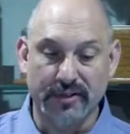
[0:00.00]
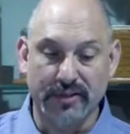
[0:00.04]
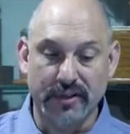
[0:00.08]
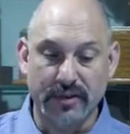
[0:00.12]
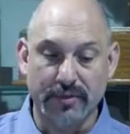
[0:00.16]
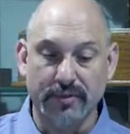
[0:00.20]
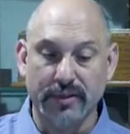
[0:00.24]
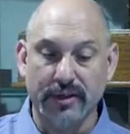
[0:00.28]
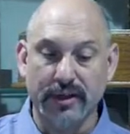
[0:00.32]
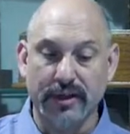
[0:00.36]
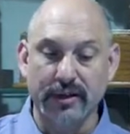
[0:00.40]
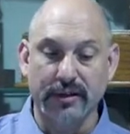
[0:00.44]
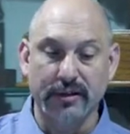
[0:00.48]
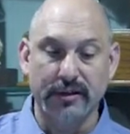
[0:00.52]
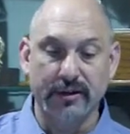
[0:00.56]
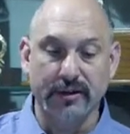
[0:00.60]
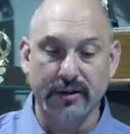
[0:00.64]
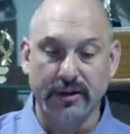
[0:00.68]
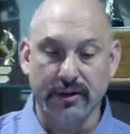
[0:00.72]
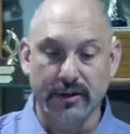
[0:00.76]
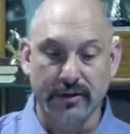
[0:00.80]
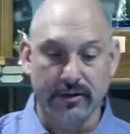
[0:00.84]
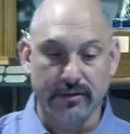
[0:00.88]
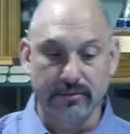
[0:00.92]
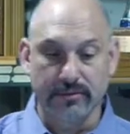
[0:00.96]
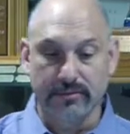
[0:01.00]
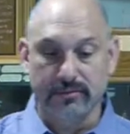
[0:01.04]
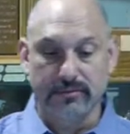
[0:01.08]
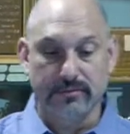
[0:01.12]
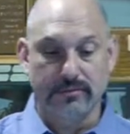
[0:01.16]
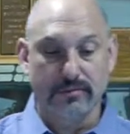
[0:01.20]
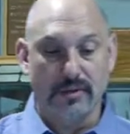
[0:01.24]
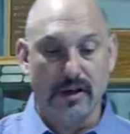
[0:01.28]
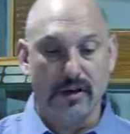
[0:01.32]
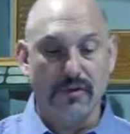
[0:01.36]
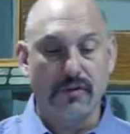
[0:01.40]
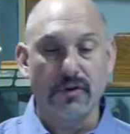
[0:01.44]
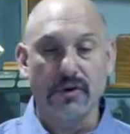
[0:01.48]
something,
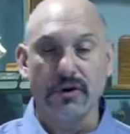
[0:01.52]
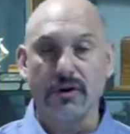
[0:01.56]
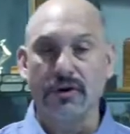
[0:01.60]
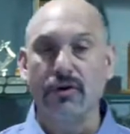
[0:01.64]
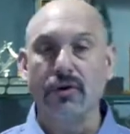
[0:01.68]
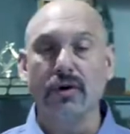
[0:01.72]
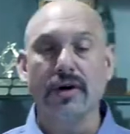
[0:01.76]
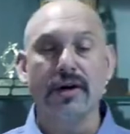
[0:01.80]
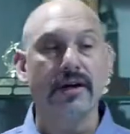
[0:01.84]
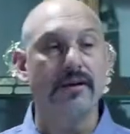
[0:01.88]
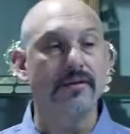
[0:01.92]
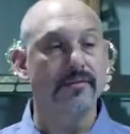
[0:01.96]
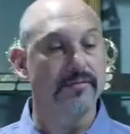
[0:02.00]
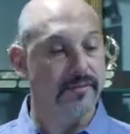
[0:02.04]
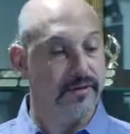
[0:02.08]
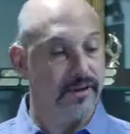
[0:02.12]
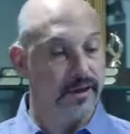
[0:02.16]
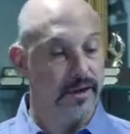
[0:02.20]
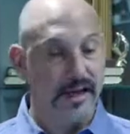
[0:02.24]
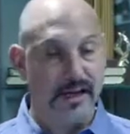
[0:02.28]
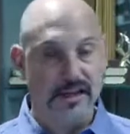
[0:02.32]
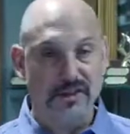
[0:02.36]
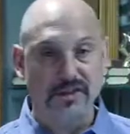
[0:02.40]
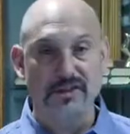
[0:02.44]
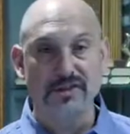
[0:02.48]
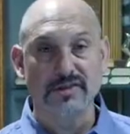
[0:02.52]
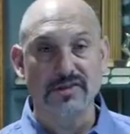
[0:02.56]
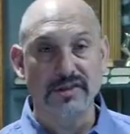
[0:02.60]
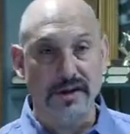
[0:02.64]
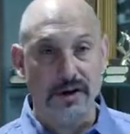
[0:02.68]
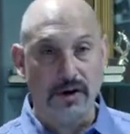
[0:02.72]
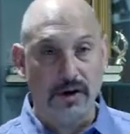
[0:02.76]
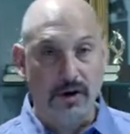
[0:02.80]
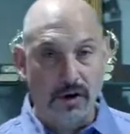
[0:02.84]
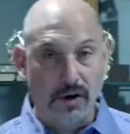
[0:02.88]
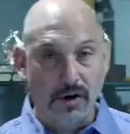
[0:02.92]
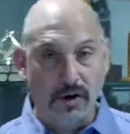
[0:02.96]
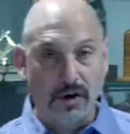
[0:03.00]
if you're doing collections at
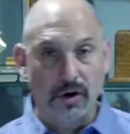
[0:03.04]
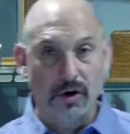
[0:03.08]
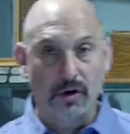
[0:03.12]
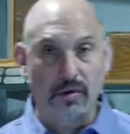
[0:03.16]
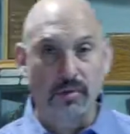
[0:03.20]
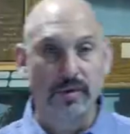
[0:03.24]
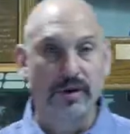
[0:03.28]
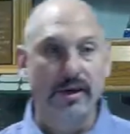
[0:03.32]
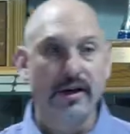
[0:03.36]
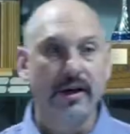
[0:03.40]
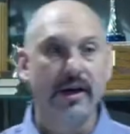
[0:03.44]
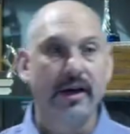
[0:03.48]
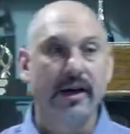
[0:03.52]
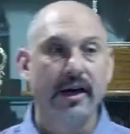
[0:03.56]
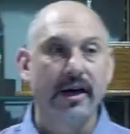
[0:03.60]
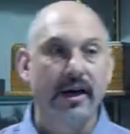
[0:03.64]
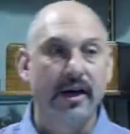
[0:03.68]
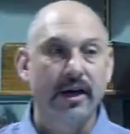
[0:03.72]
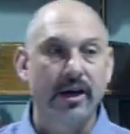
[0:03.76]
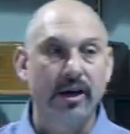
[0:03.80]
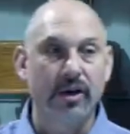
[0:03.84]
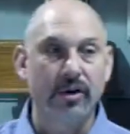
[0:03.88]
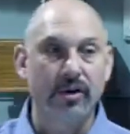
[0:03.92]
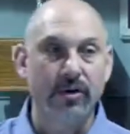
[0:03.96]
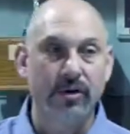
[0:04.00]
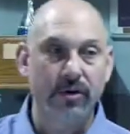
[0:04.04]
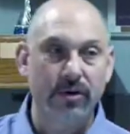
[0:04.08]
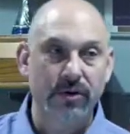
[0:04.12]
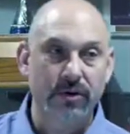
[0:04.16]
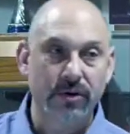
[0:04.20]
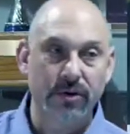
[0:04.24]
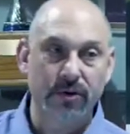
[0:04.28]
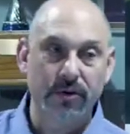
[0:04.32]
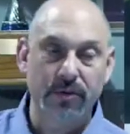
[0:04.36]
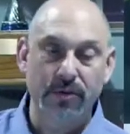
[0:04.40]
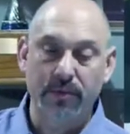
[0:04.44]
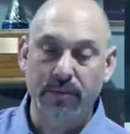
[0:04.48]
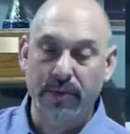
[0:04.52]
home,
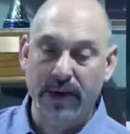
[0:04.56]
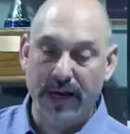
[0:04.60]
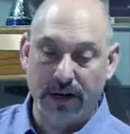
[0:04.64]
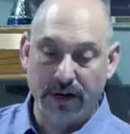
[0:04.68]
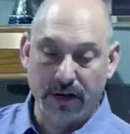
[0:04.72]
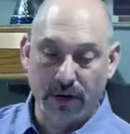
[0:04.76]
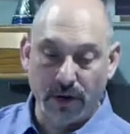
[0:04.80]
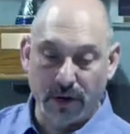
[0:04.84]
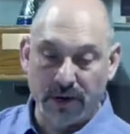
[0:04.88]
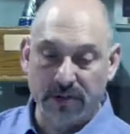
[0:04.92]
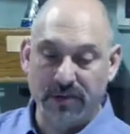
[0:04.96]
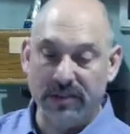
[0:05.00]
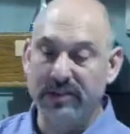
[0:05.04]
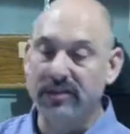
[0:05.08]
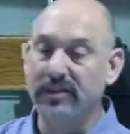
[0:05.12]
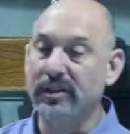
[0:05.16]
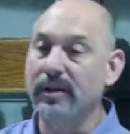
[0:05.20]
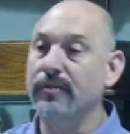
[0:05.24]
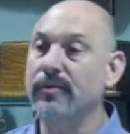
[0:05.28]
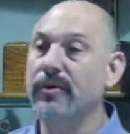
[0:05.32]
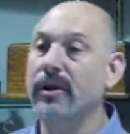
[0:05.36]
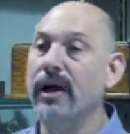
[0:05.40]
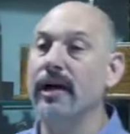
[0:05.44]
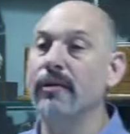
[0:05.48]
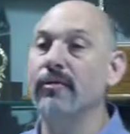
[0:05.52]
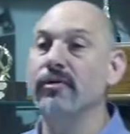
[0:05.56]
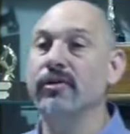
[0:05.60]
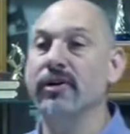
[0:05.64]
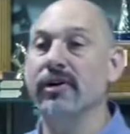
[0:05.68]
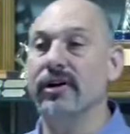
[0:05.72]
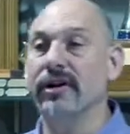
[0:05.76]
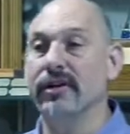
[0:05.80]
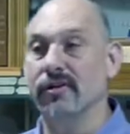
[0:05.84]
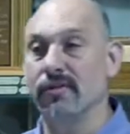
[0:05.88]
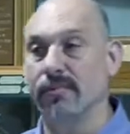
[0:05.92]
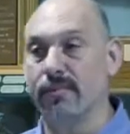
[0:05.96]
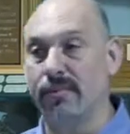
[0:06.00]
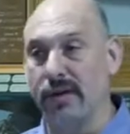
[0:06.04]
you may notice that sometimes there
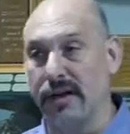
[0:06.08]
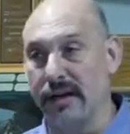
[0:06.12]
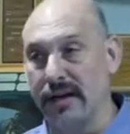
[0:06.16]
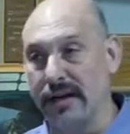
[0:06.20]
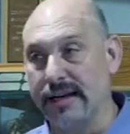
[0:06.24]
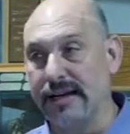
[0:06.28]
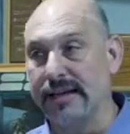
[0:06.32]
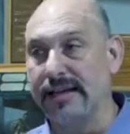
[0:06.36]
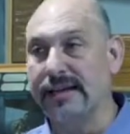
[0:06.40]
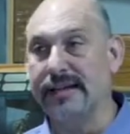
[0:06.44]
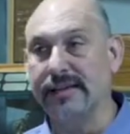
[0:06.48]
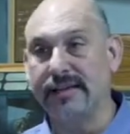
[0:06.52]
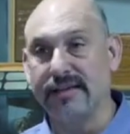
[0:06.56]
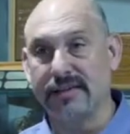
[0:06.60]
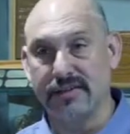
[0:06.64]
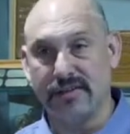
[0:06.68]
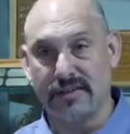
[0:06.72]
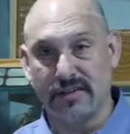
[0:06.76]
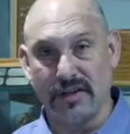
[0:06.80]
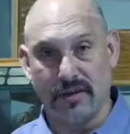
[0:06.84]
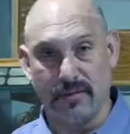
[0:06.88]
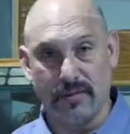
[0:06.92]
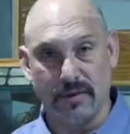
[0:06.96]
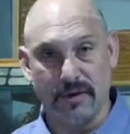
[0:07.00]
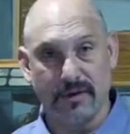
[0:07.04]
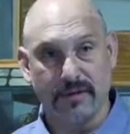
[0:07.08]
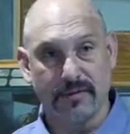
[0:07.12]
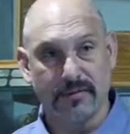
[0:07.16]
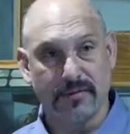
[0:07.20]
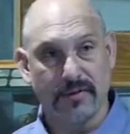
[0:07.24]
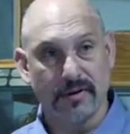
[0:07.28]
is blood in the semen.